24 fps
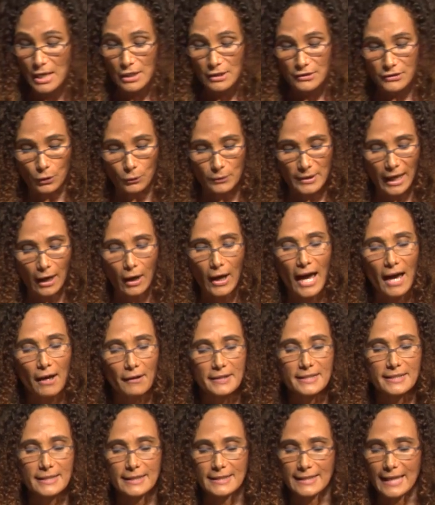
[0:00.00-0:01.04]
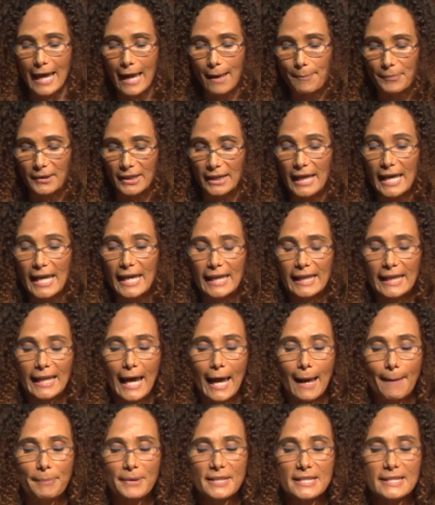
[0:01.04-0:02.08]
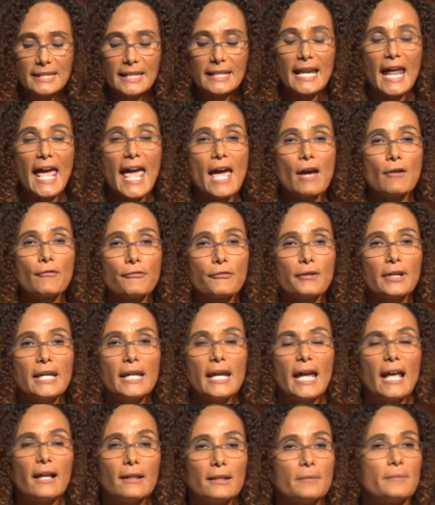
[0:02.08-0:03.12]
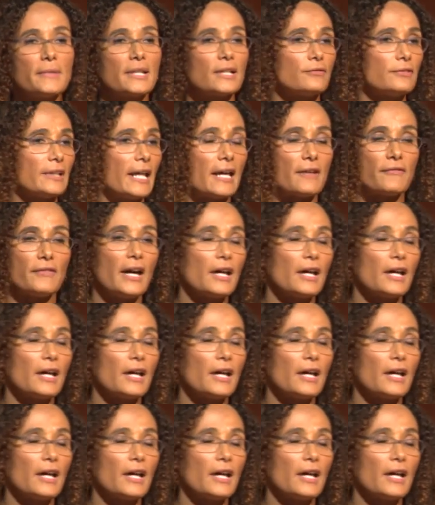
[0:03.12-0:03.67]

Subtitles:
So now how does this happen? It happens in every element of life.